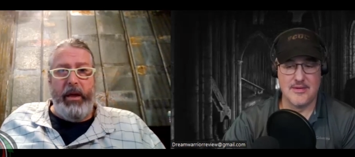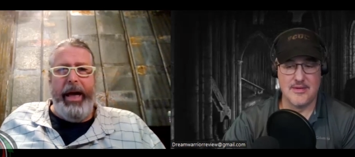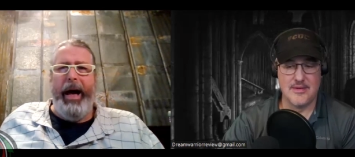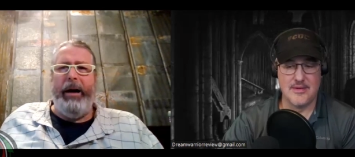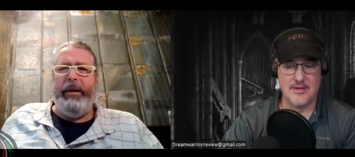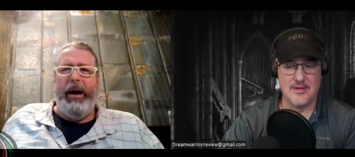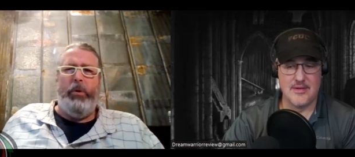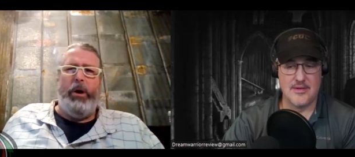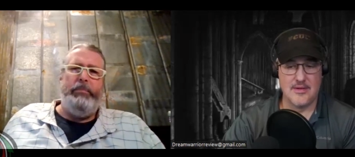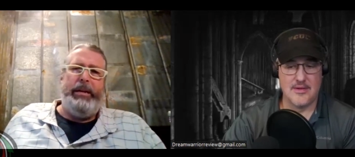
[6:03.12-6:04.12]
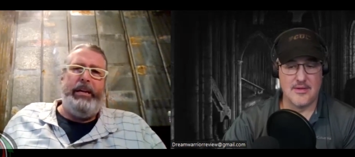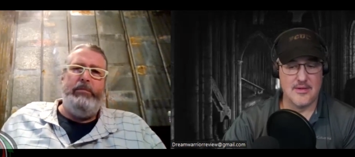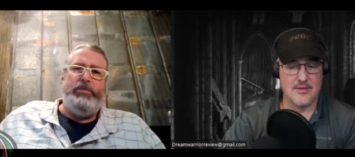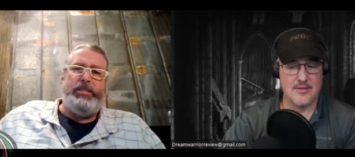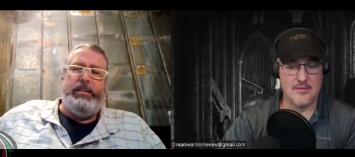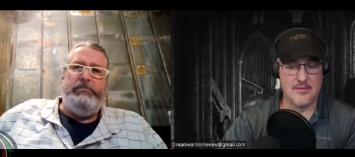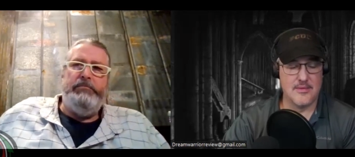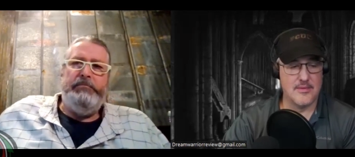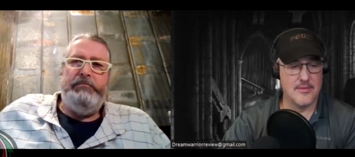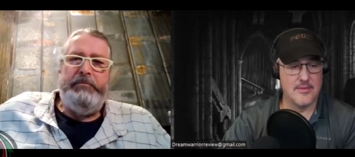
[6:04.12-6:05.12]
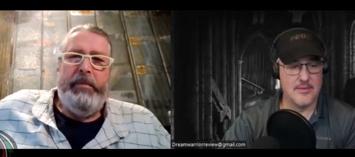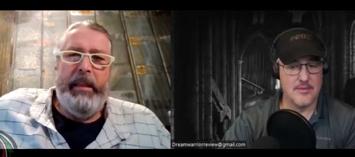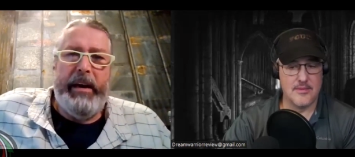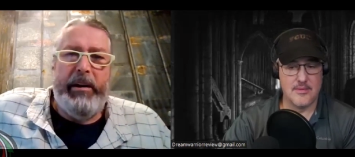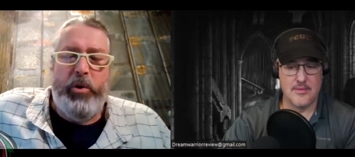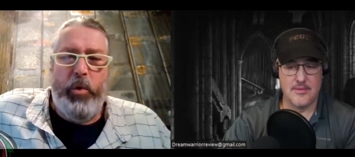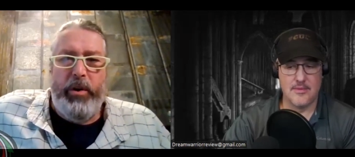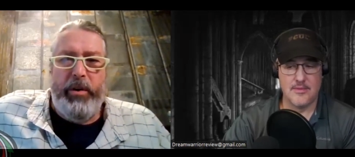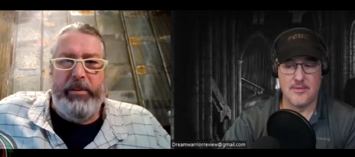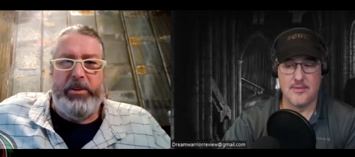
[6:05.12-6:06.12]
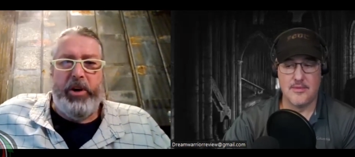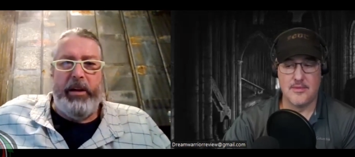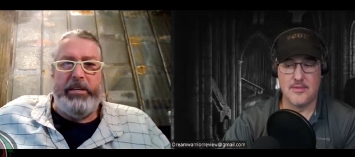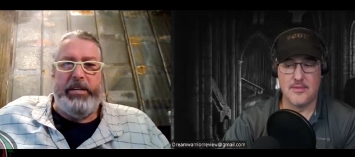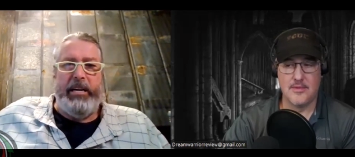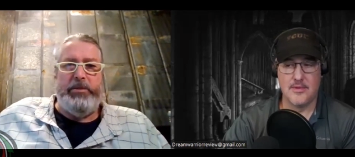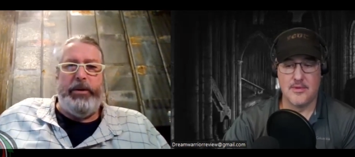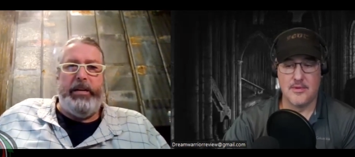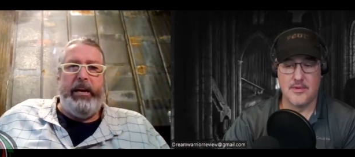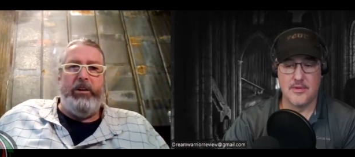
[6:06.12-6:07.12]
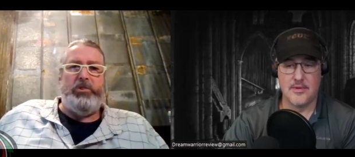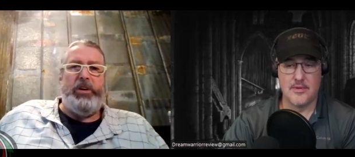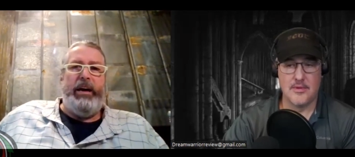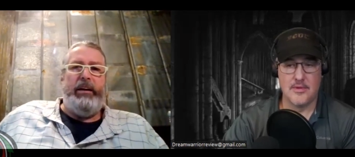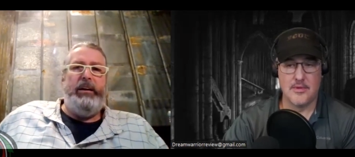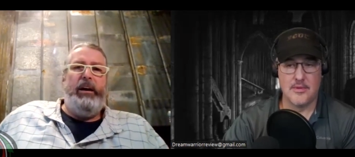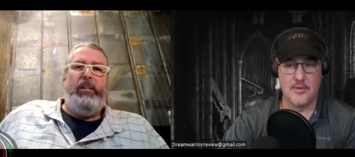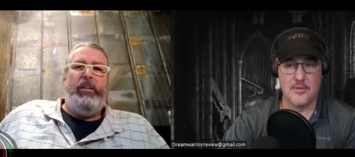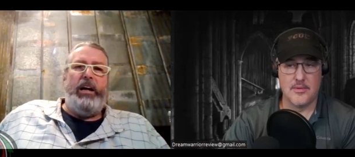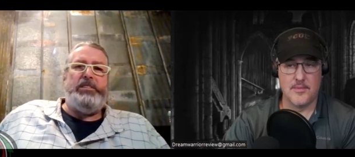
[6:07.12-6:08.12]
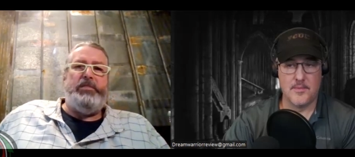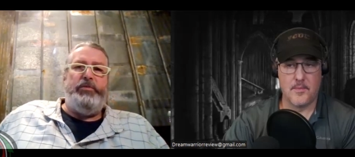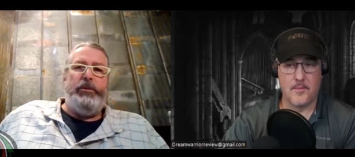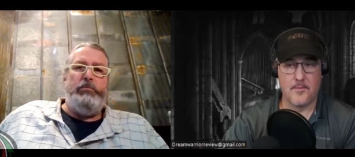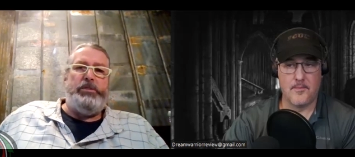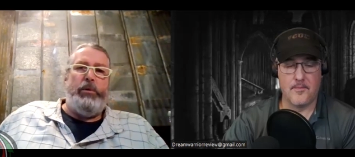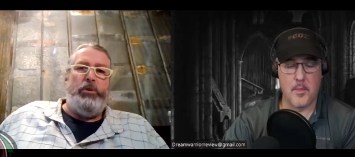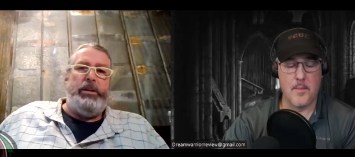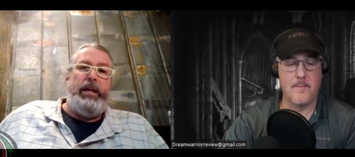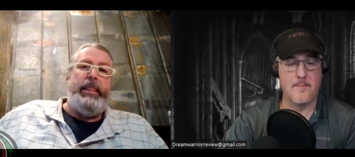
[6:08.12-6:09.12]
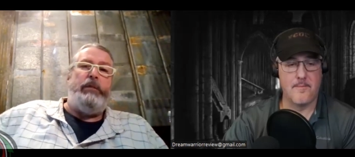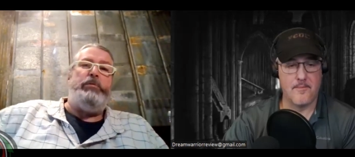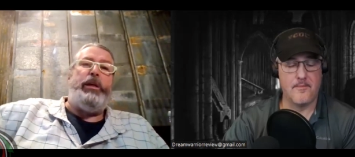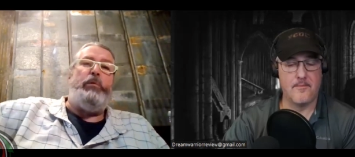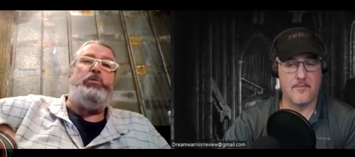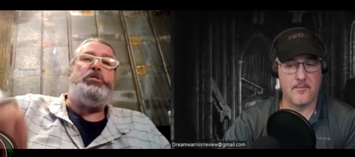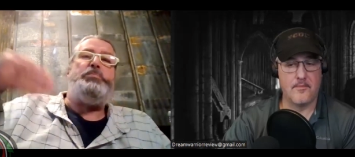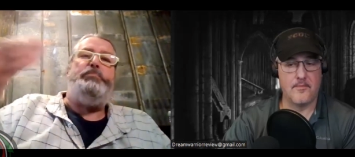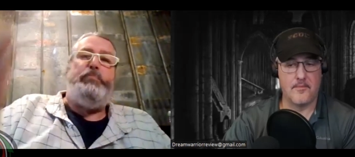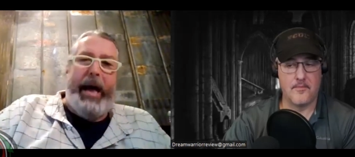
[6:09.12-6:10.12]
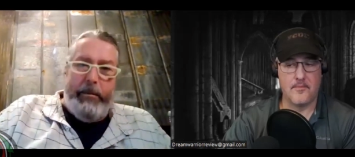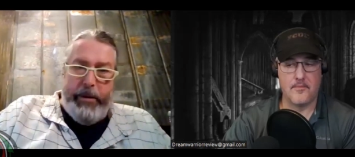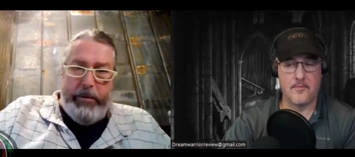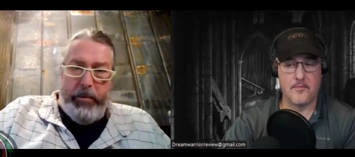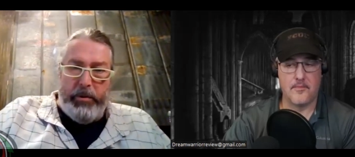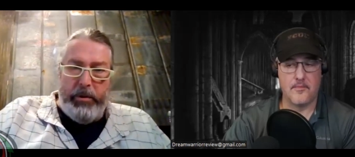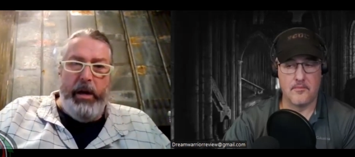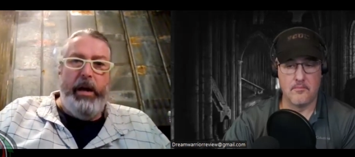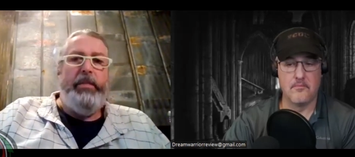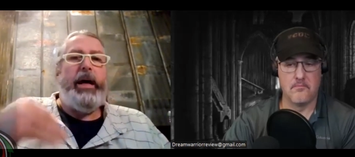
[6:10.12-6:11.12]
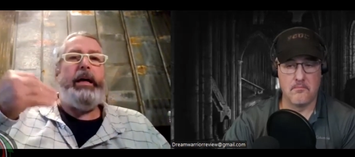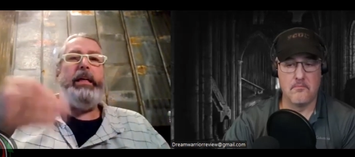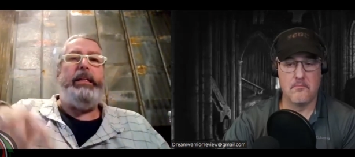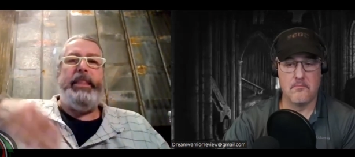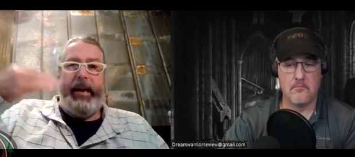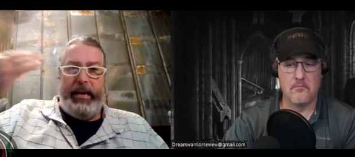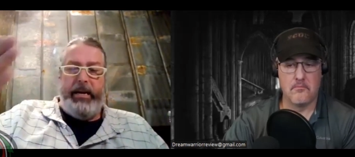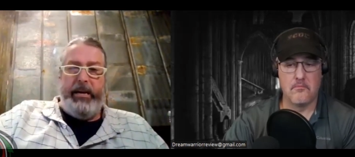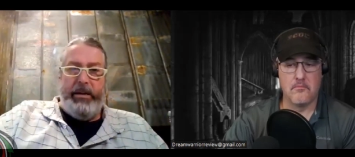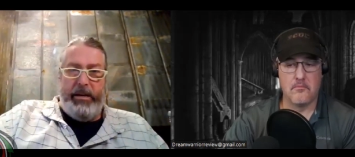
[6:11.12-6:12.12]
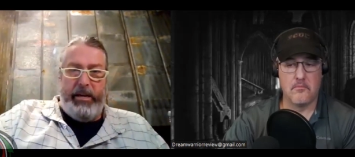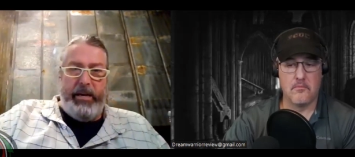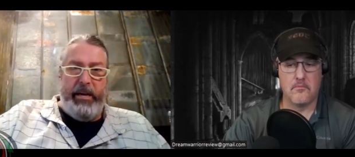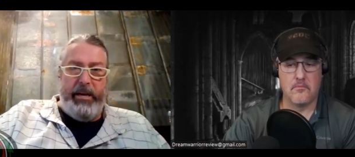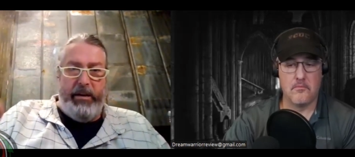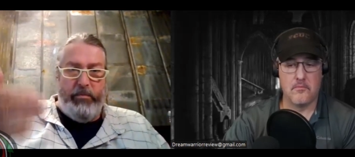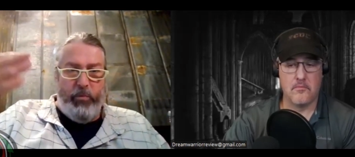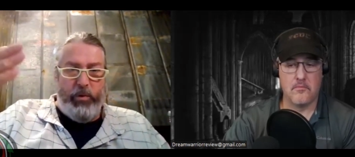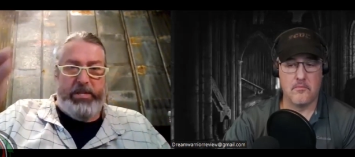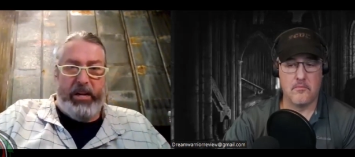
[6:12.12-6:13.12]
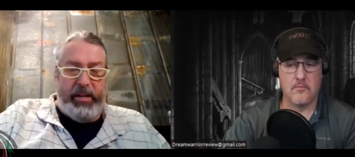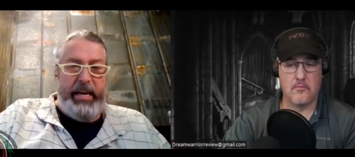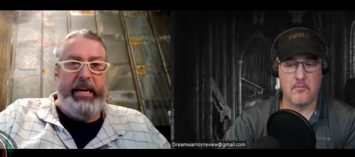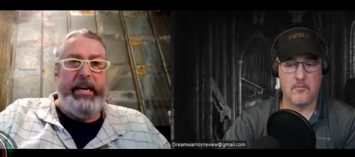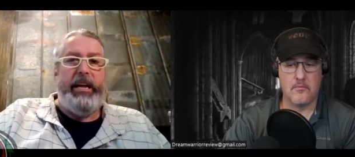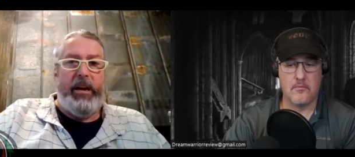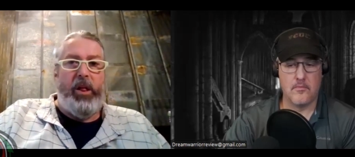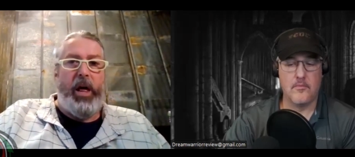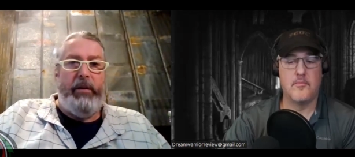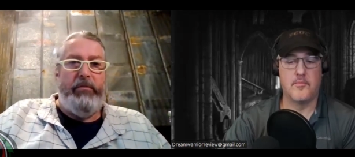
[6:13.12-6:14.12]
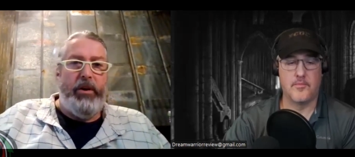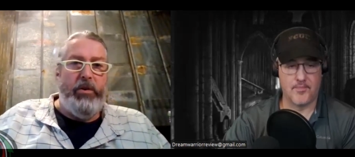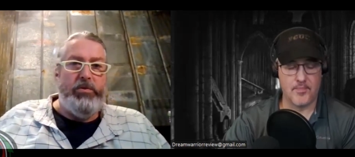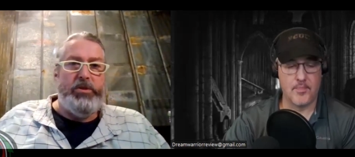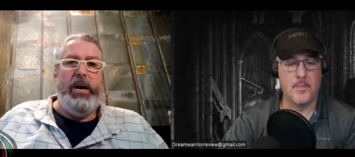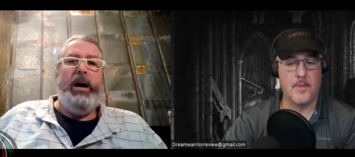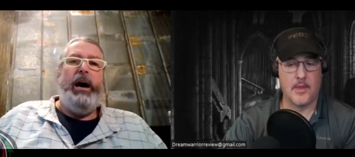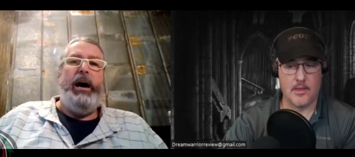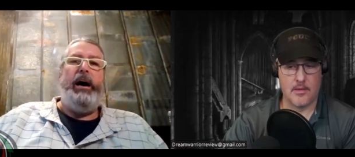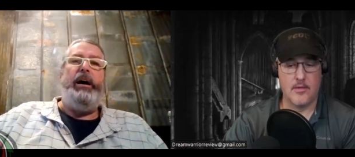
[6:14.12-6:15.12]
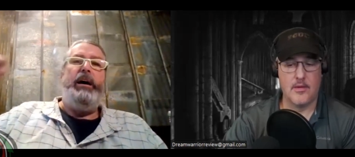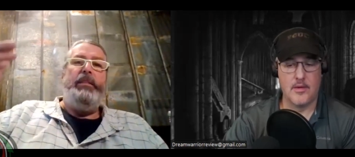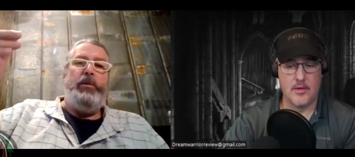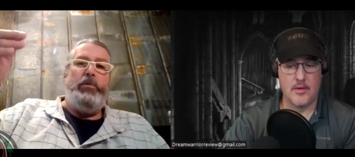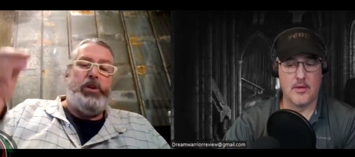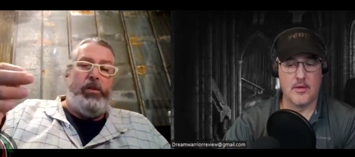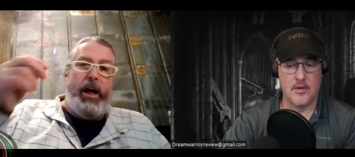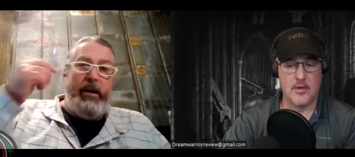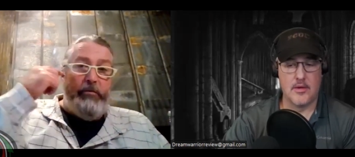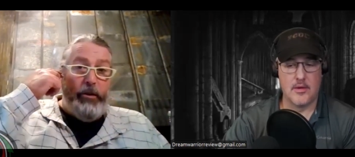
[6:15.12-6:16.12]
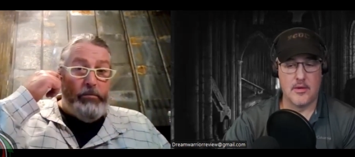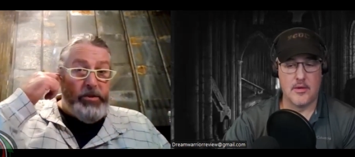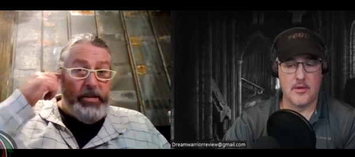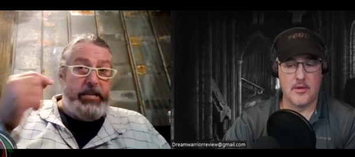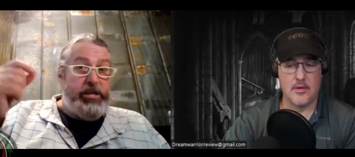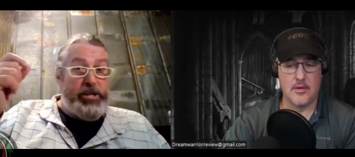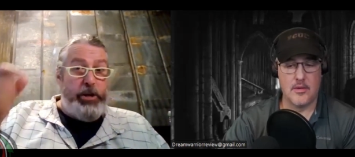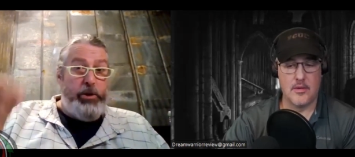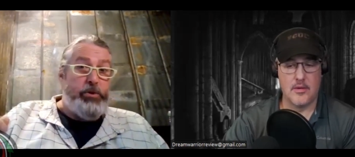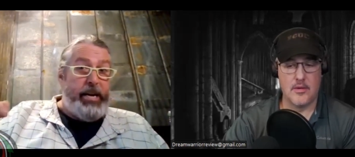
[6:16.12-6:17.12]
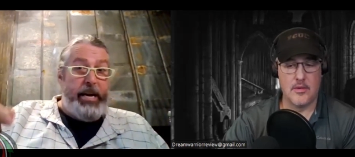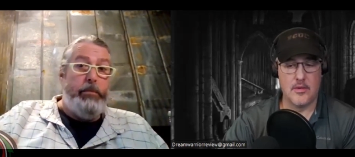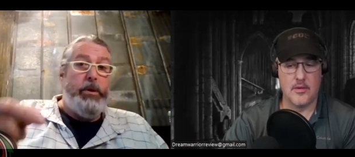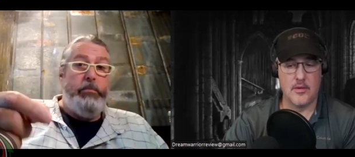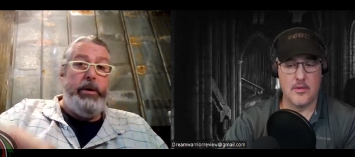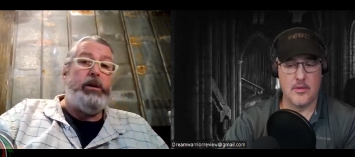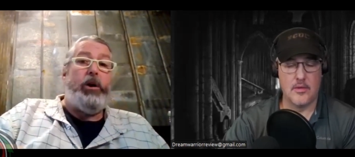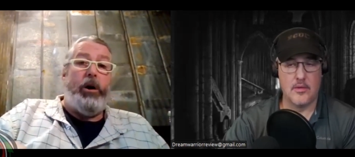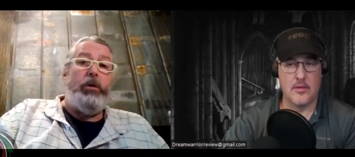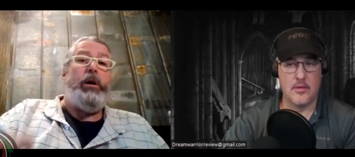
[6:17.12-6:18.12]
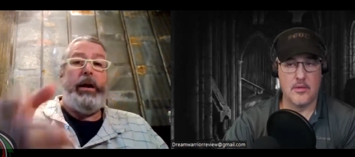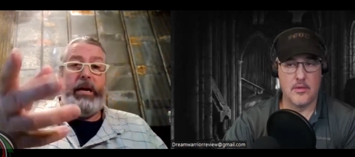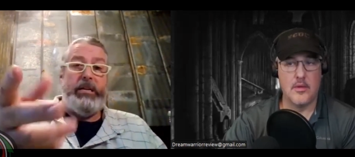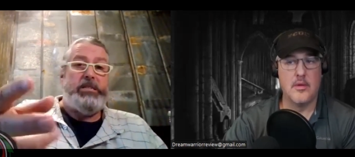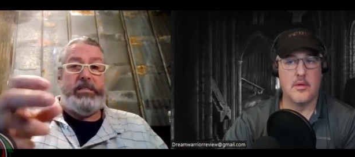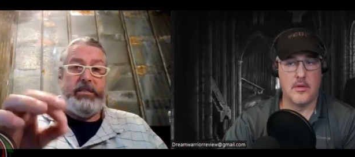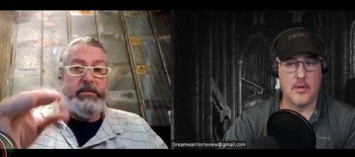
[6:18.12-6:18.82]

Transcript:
Speaker 1: Yeah, yeah. Well, I mean, he was in like a quarter of the Charlie Chans, but he also had lots of films that were done that that were just black people mm-hmm. that that he he was a lead in a lot of those. Uh, there was a lot of films that just used him and Ben Cartwright as